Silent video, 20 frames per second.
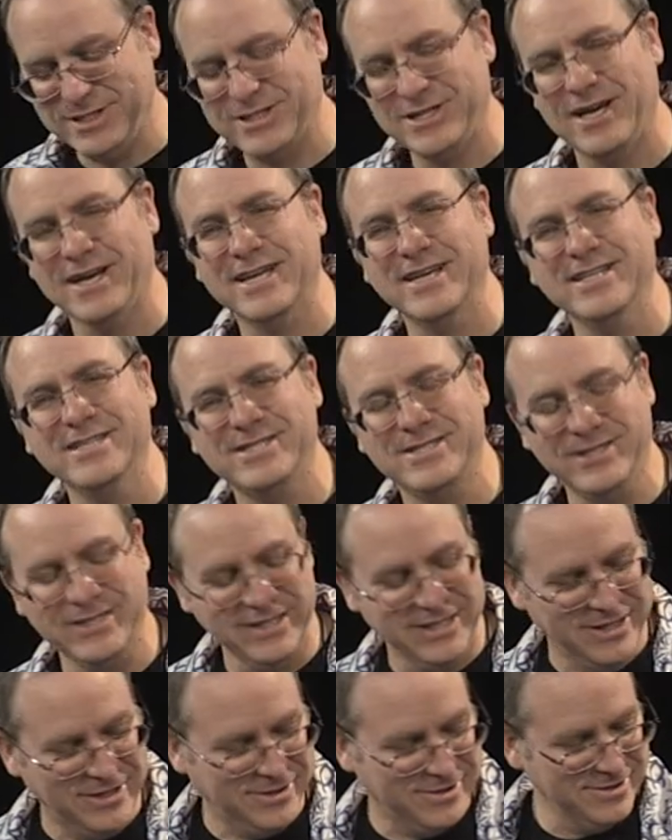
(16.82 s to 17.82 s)
talking in the
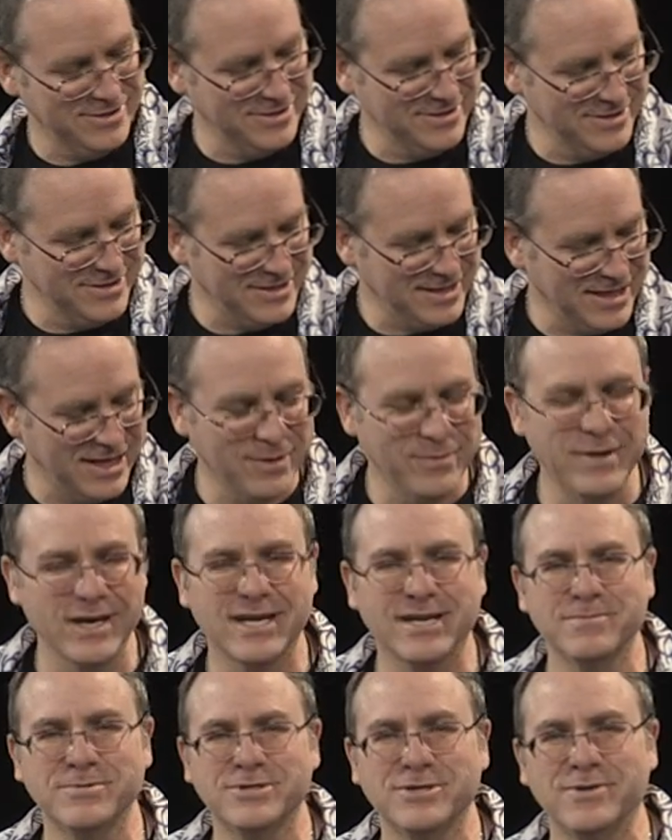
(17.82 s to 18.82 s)
studio.
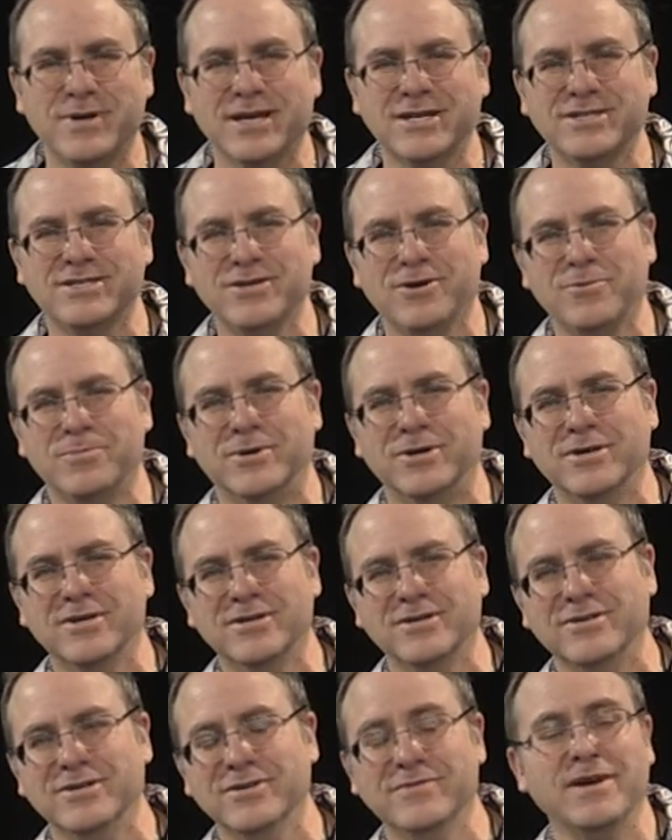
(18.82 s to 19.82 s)
Welcome to October
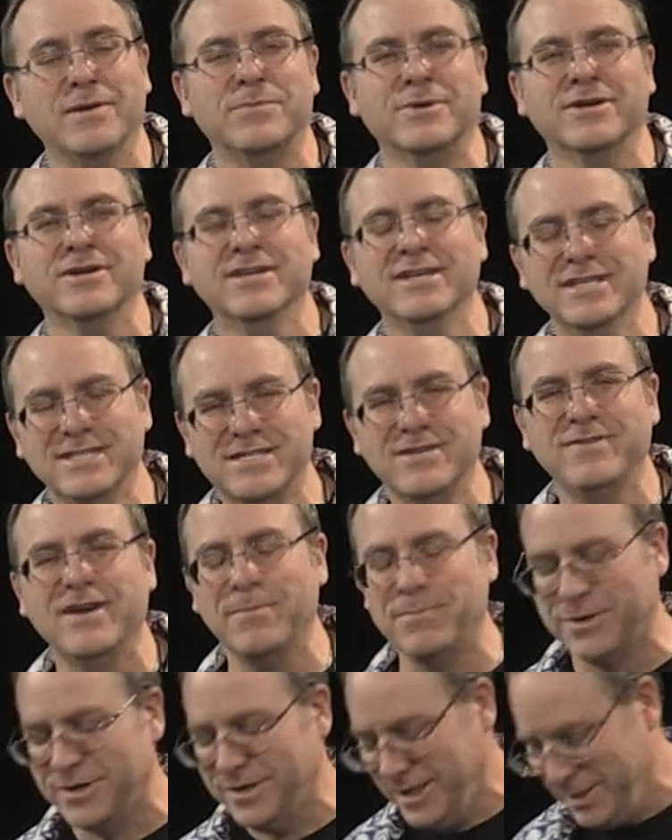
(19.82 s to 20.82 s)
or November. It's
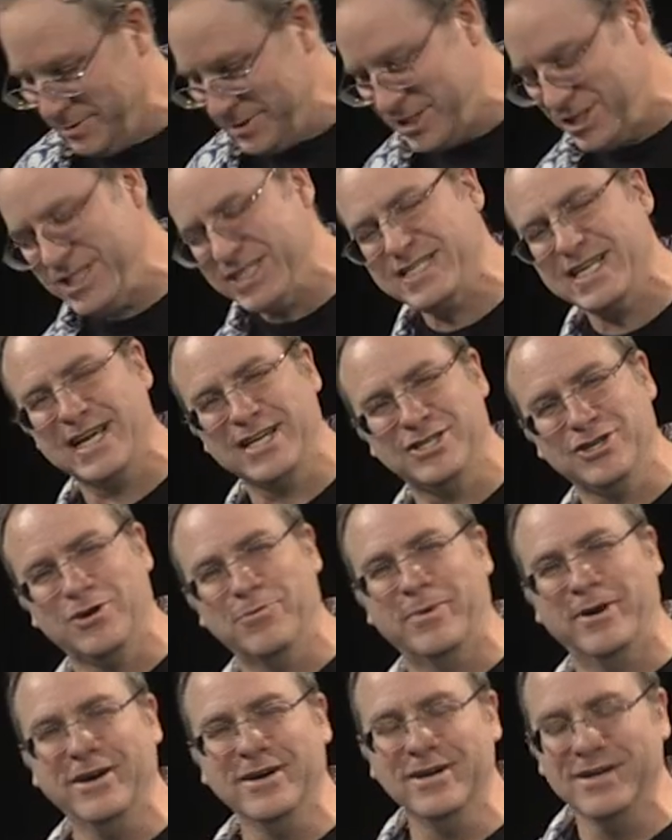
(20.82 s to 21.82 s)
November. It was just
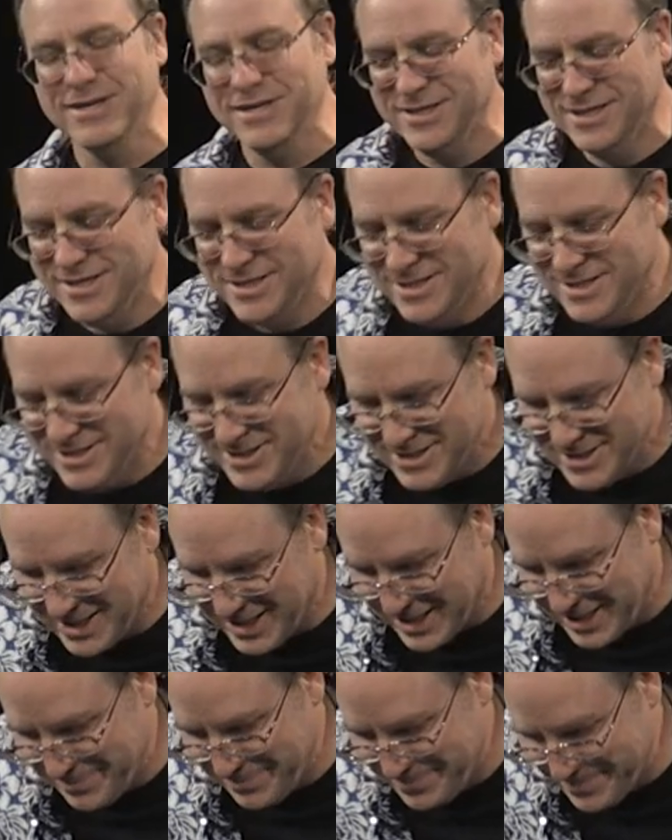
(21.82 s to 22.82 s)
October.
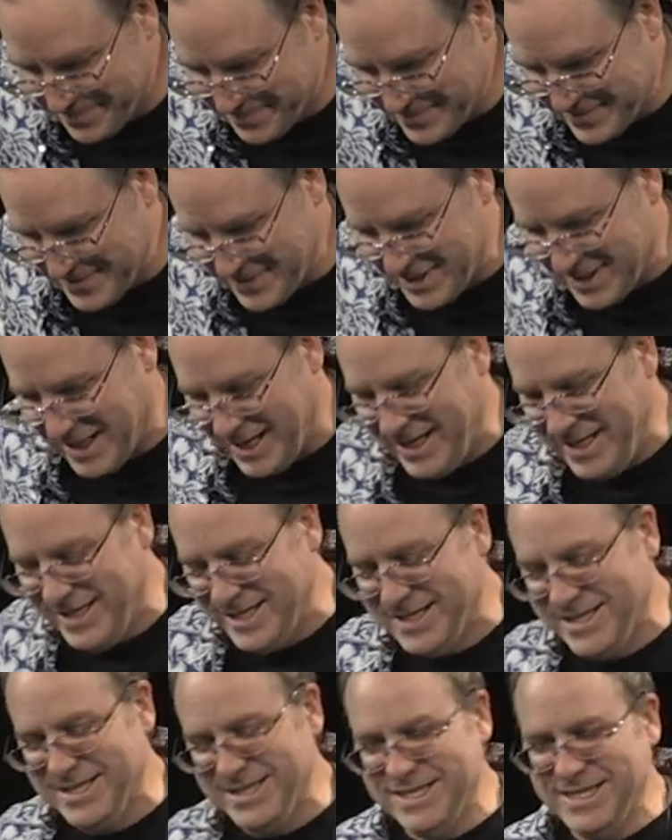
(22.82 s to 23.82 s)
I
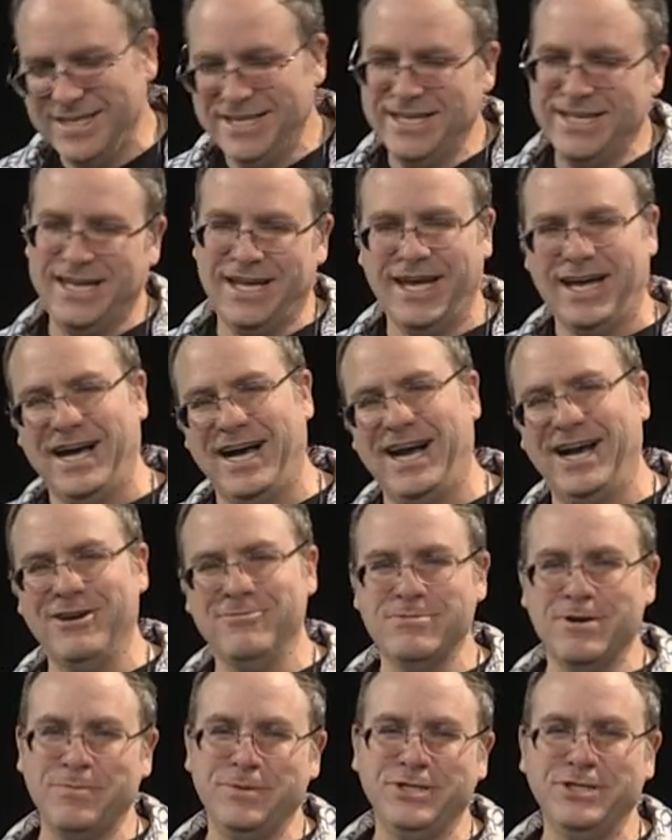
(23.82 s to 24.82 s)

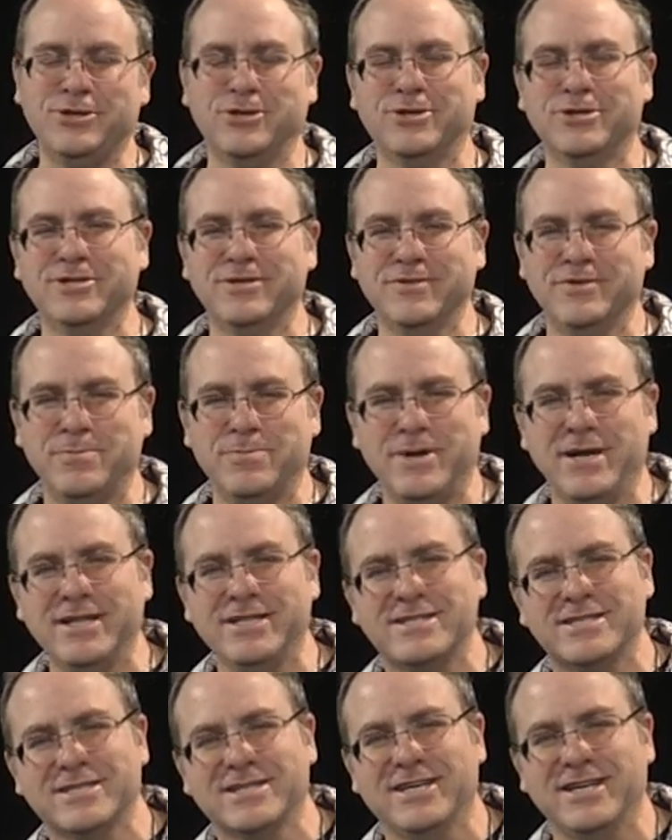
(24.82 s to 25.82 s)
remember the order of the
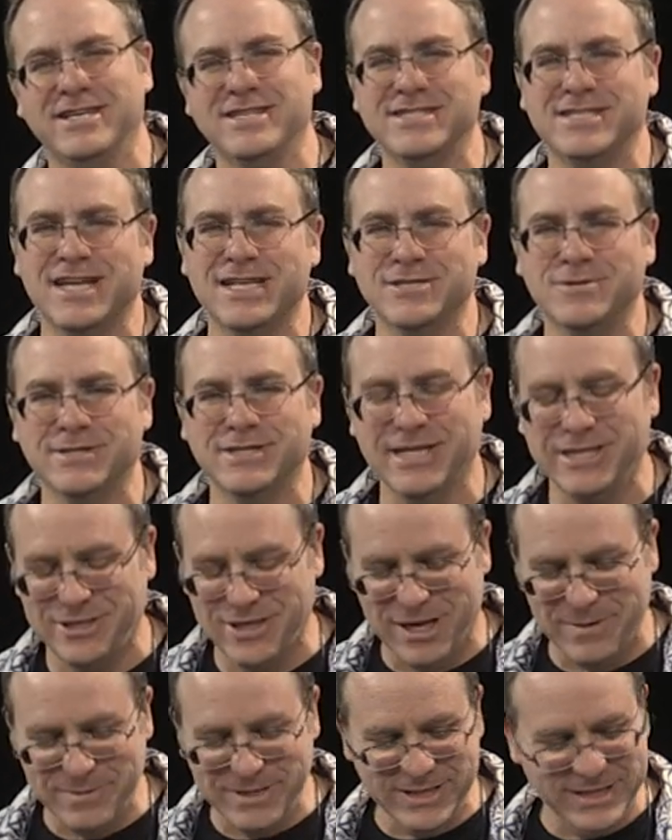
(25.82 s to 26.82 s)
months because that's what they
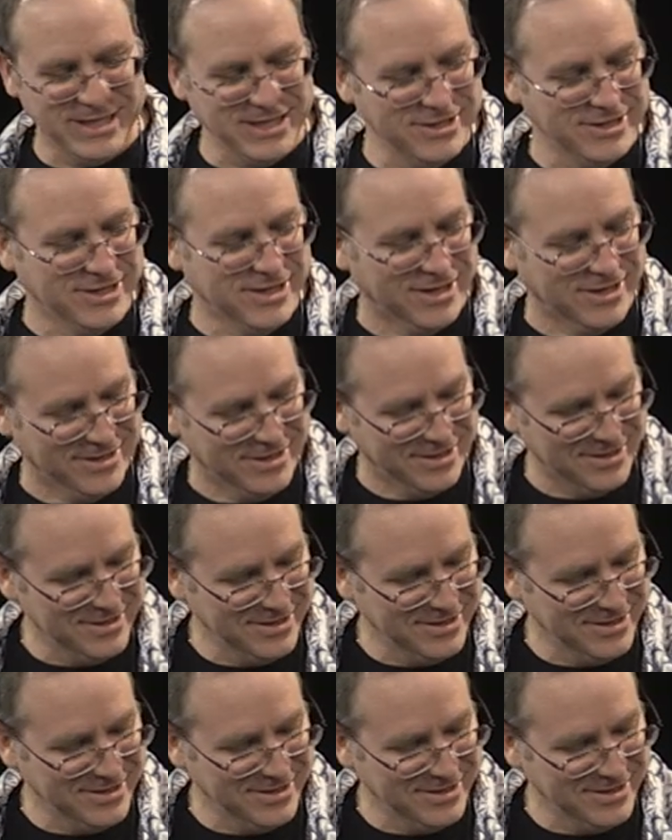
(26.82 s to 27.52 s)
taught me in kindergarten.